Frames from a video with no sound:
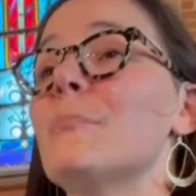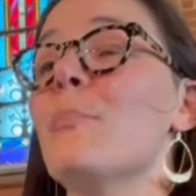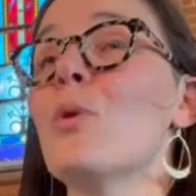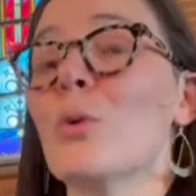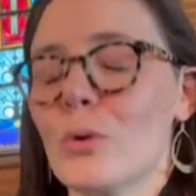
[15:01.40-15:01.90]

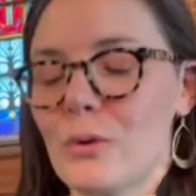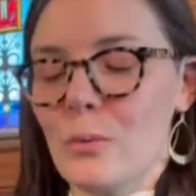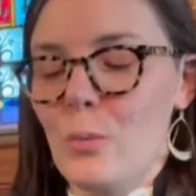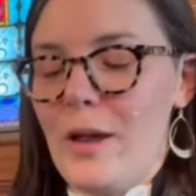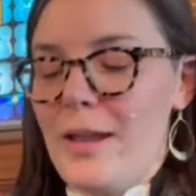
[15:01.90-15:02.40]

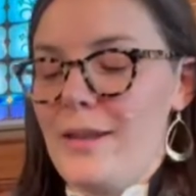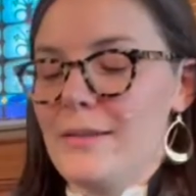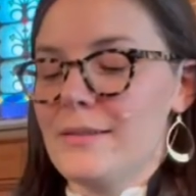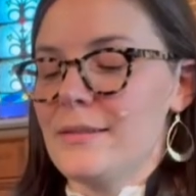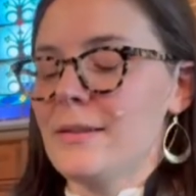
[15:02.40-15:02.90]
important
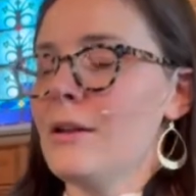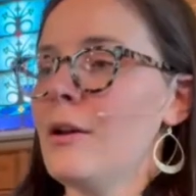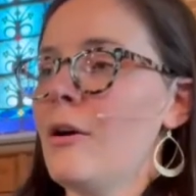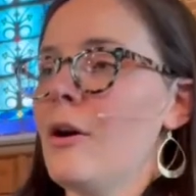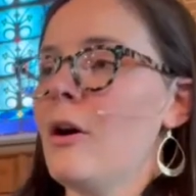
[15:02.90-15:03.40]
ways,
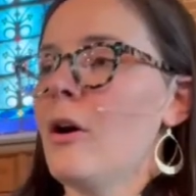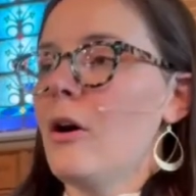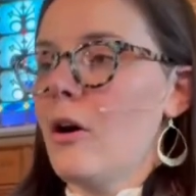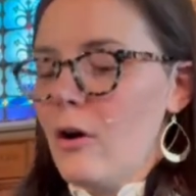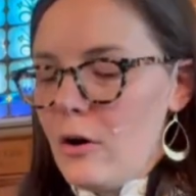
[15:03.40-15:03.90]

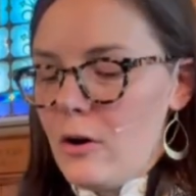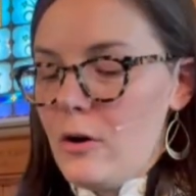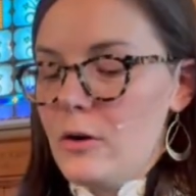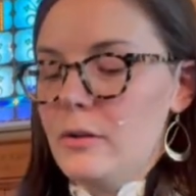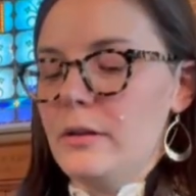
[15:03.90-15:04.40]

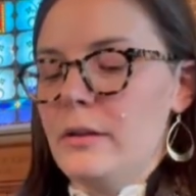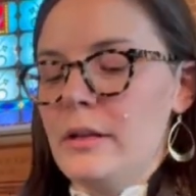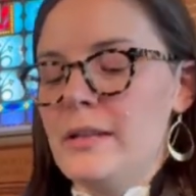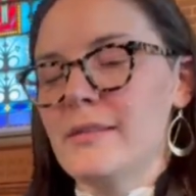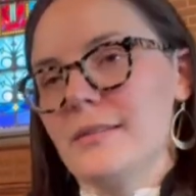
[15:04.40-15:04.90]
all
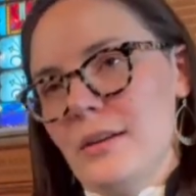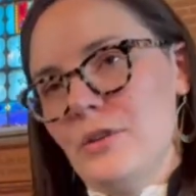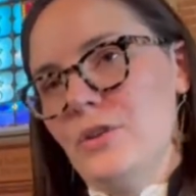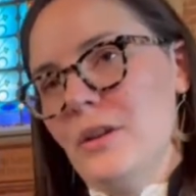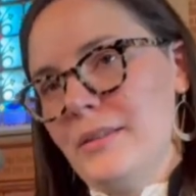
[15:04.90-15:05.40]
in
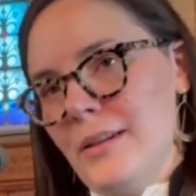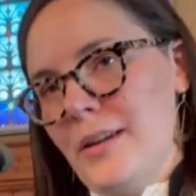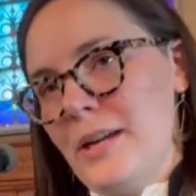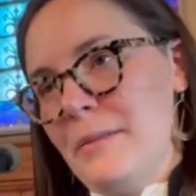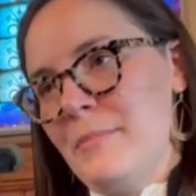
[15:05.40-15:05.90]
such a
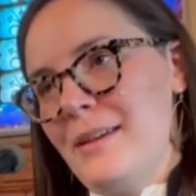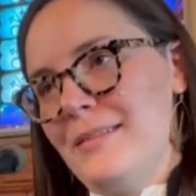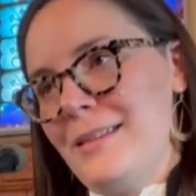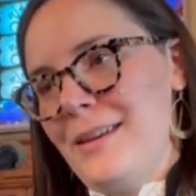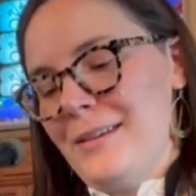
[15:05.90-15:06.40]
time
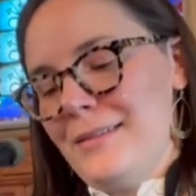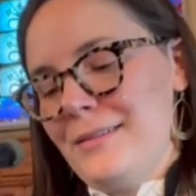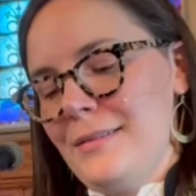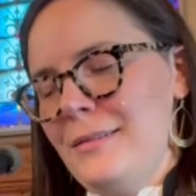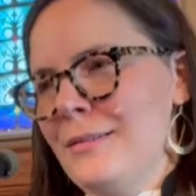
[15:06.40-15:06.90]
as
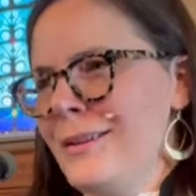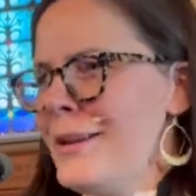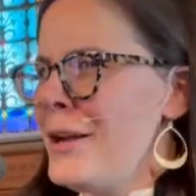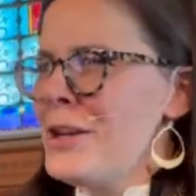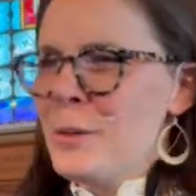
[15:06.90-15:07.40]
this.
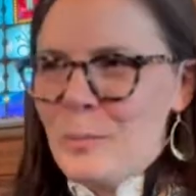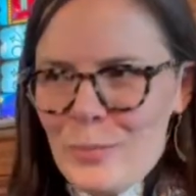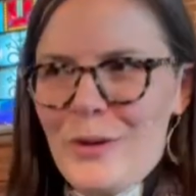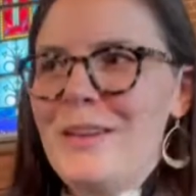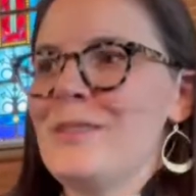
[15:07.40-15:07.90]

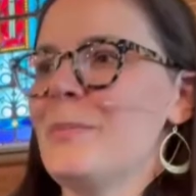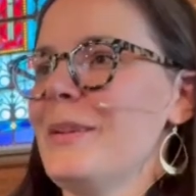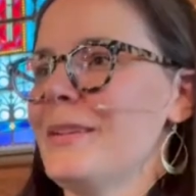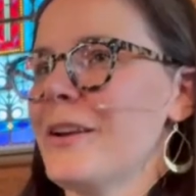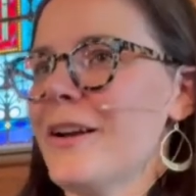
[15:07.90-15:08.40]
Praise
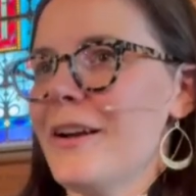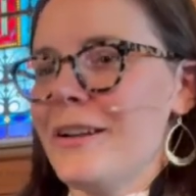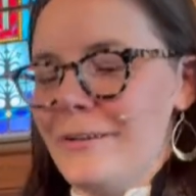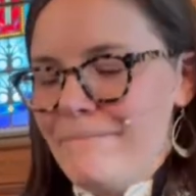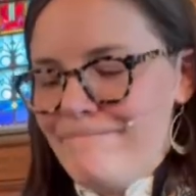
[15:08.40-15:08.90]
be to
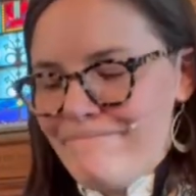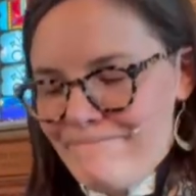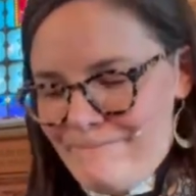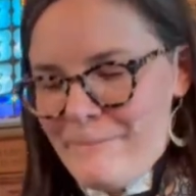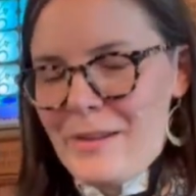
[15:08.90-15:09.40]
God.
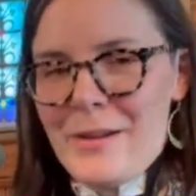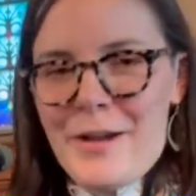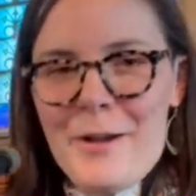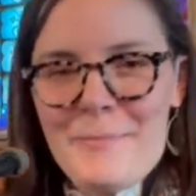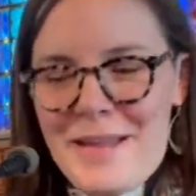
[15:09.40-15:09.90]

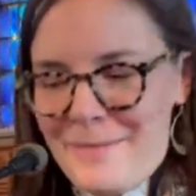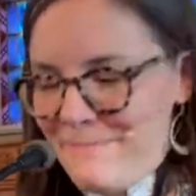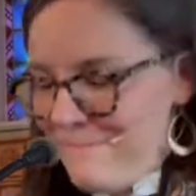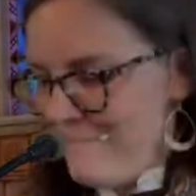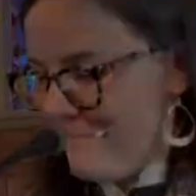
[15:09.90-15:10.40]

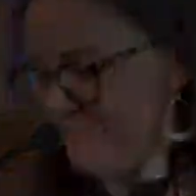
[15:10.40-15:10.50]
Amen.